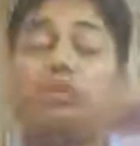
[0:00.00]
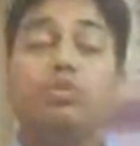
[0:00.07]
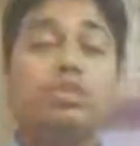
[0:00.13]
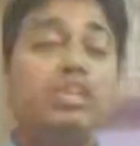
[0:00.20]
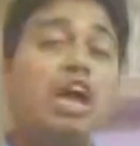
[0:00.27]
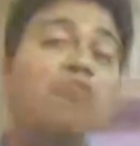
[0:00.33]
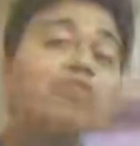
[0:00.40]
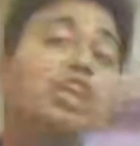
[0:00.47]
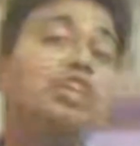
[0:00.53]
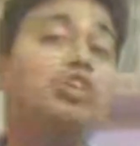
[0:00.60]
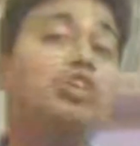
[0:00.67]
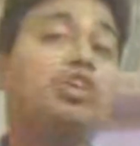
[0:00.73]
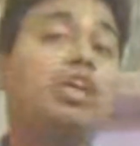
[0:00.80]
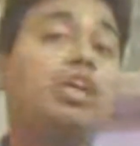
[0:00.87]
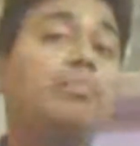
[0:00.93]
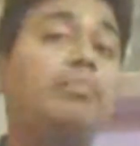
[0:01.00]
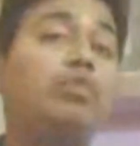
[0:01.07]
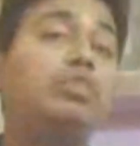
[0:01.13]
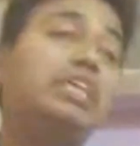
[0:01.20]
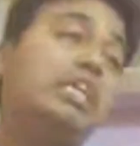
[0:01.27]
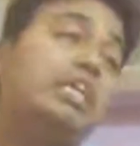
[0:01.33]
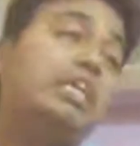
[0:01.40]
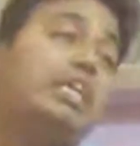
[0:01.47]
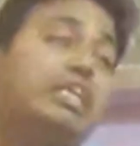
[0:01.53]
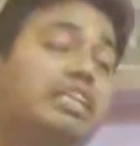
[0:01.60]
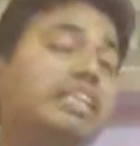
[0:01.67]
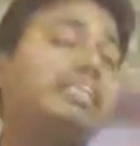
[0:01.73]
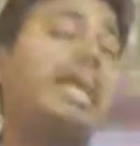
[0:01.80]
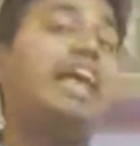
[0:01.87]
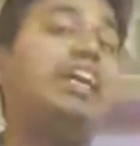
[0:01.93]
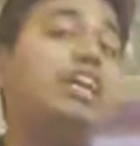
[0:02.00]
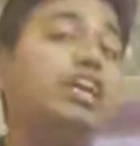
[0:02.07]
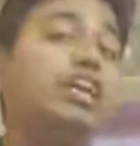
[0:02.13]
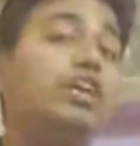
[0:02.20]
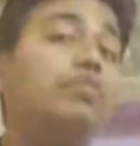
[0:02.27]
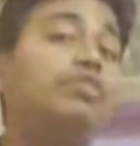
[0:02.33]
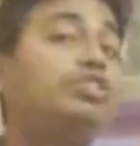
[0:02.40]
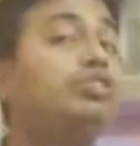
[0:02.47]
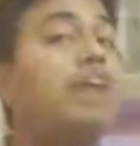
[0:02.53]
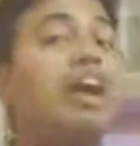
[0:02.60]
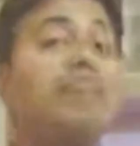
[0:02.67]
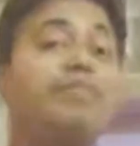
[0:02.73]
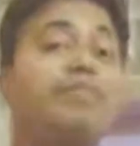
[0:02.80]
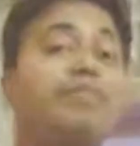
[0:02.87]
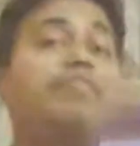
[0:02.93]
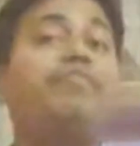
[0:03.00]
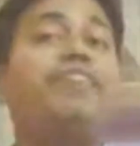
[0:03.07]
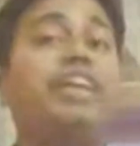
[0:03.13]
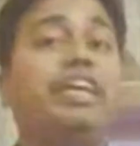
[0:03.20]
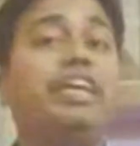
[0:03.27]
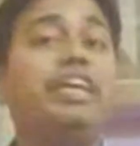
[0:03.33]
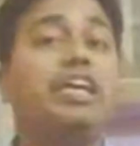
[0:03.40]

Now we are talking about the tiger which should have been free.